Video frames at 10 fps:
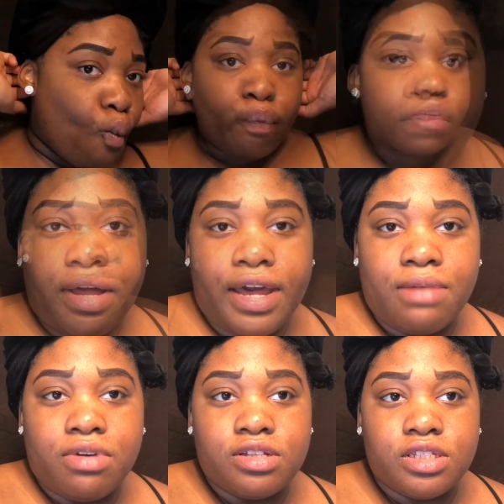My
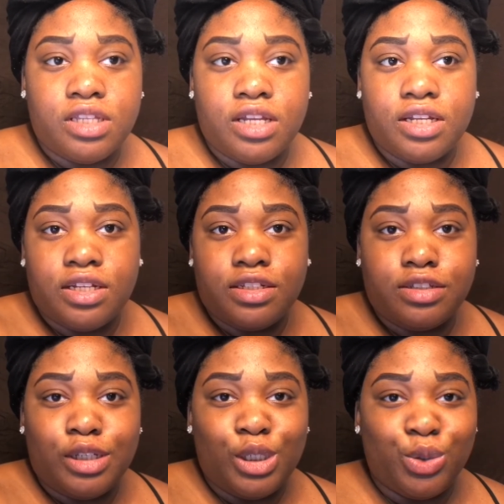eyebrows are done.
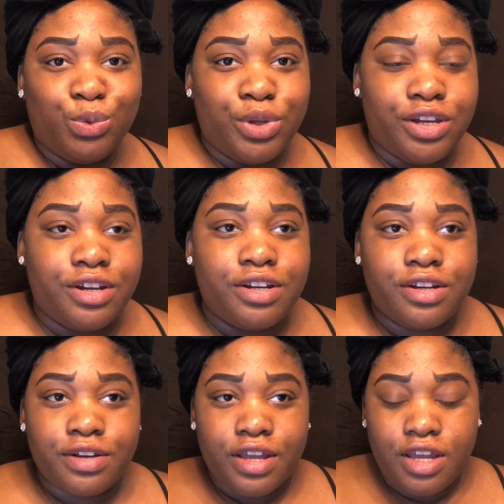A little weird.
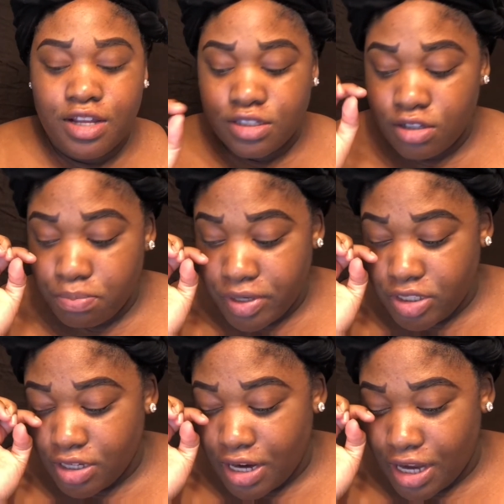So the picture
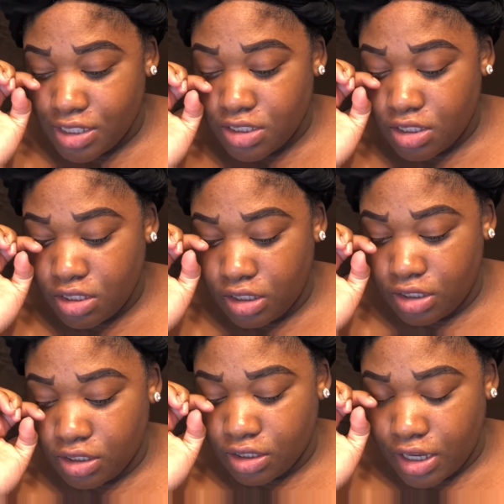that I
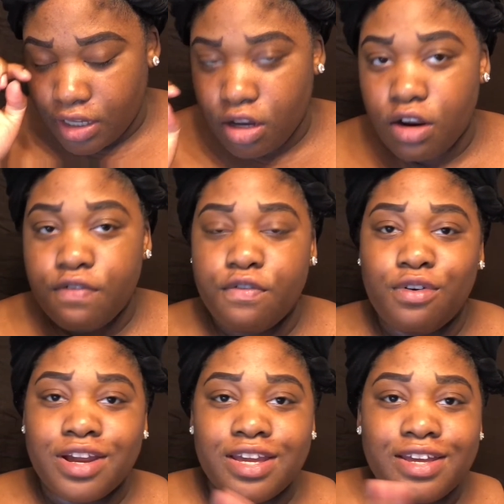seen, like her
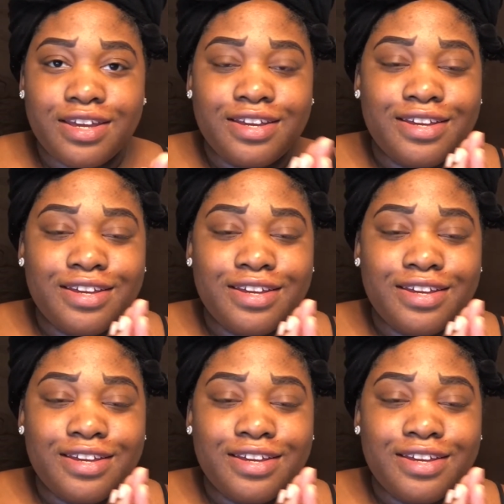forehead